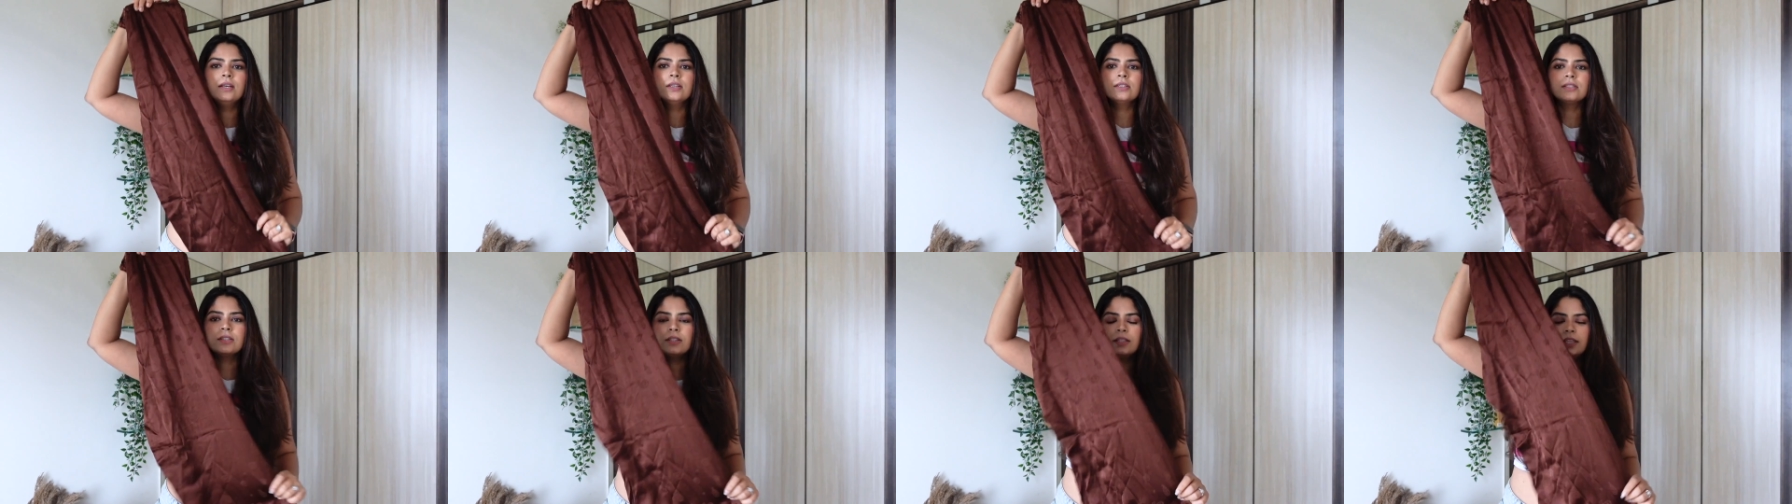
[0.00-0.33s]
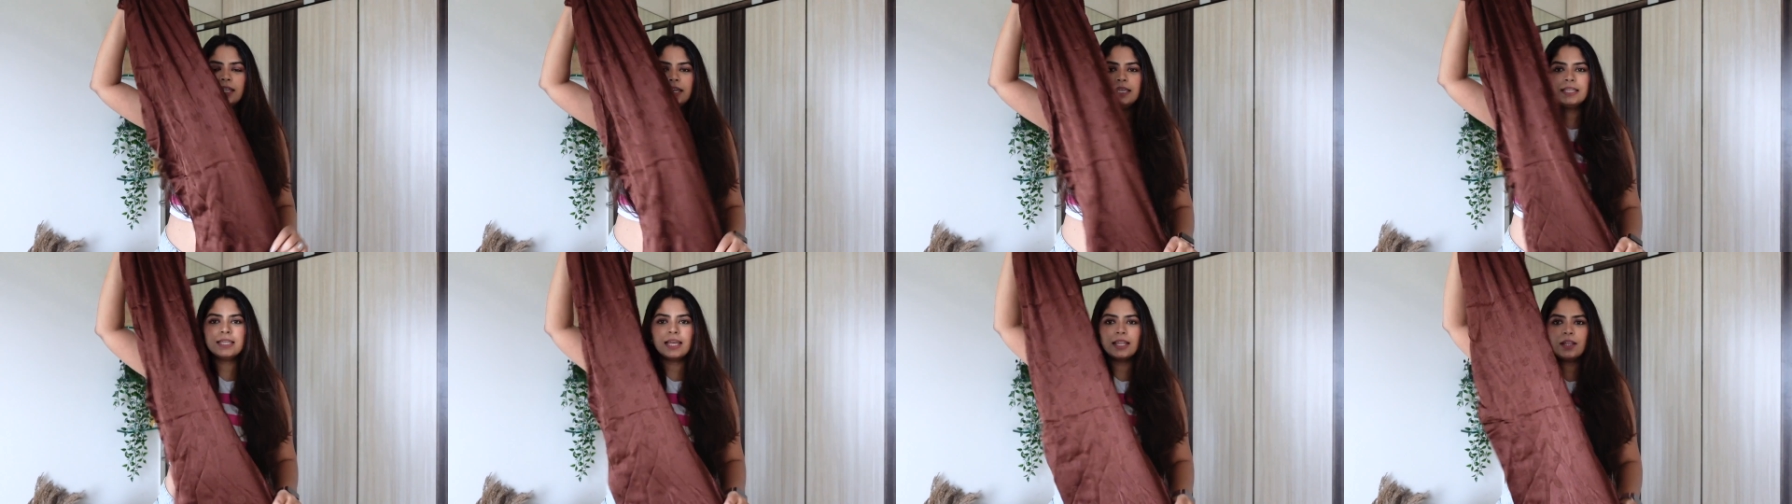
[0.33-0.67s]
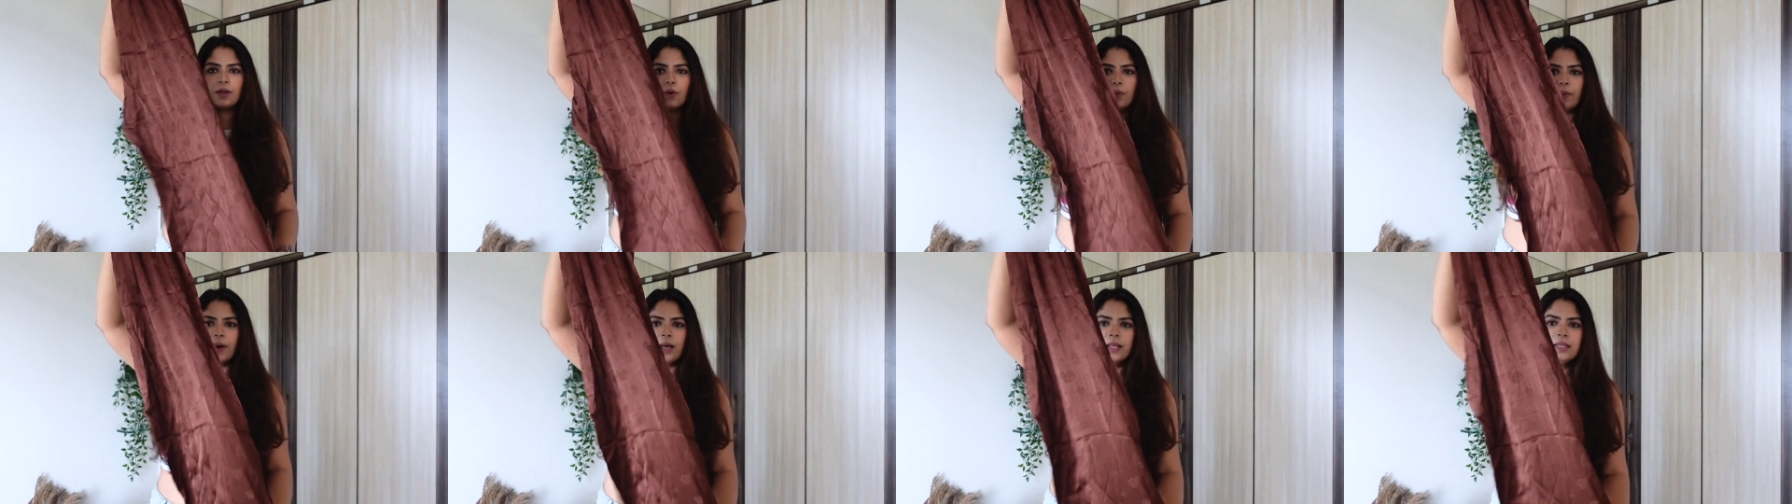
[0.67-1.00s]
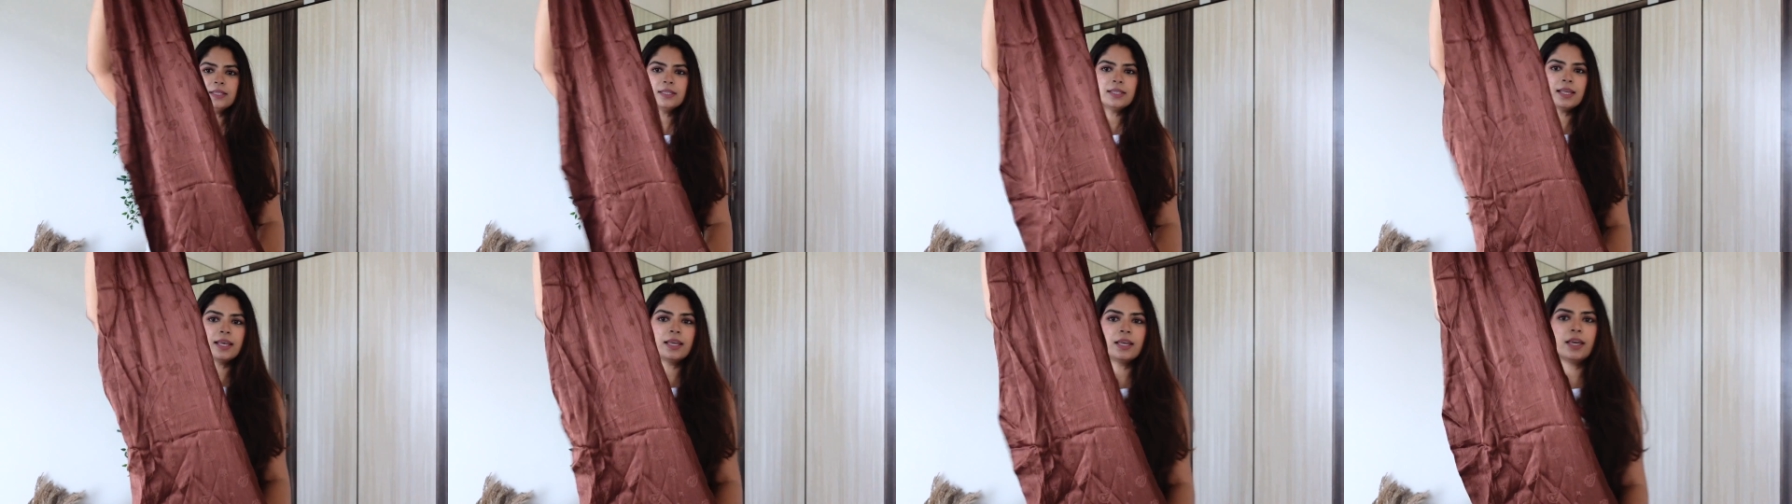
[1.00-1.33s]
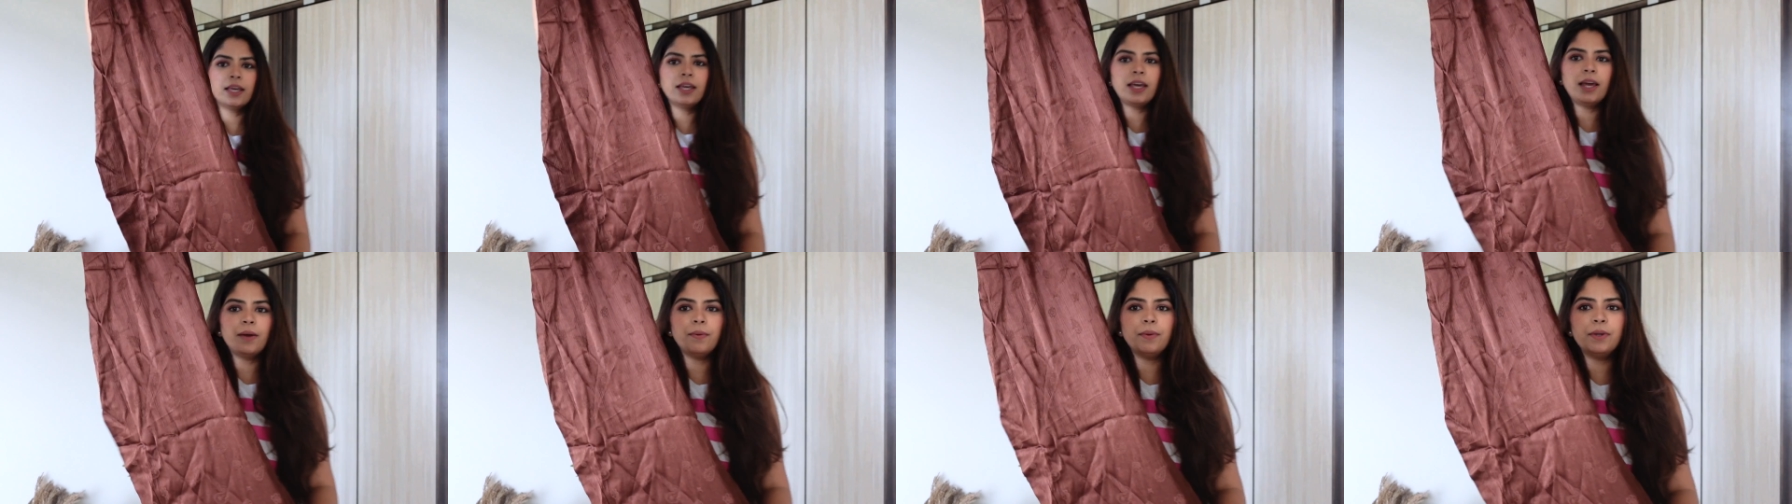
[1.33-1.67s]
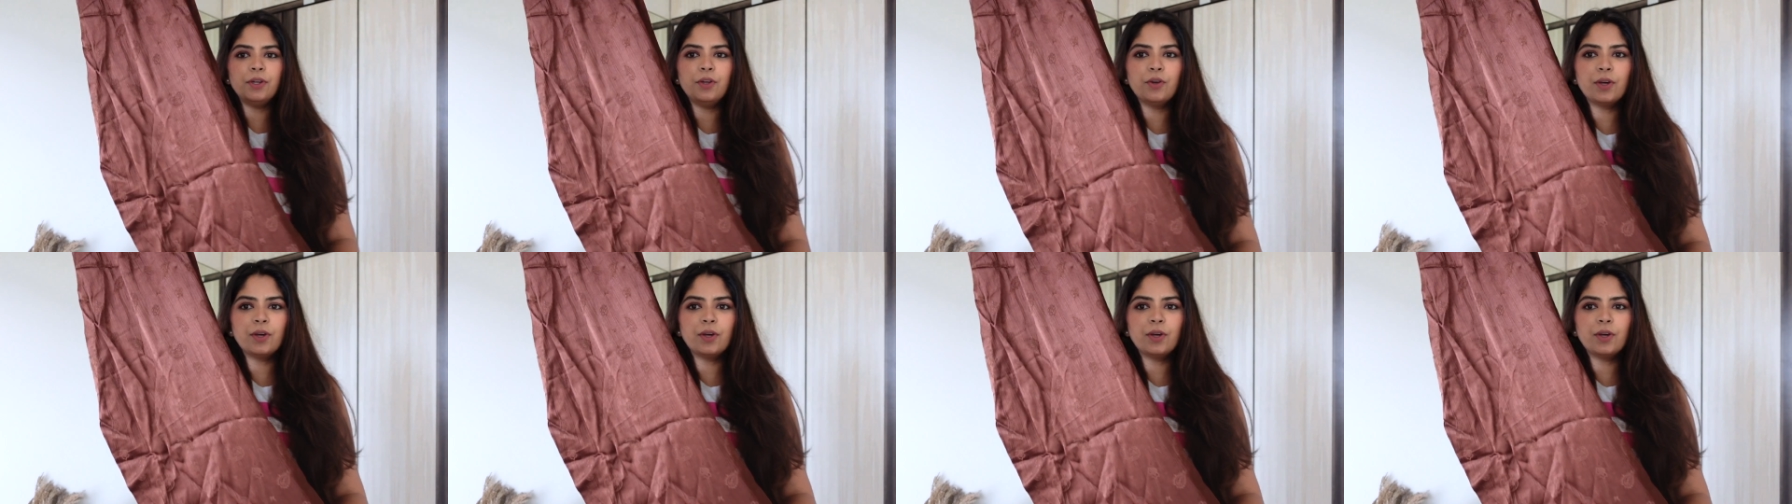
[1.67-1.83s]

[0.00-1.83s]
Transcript: So these are the ones. I mean,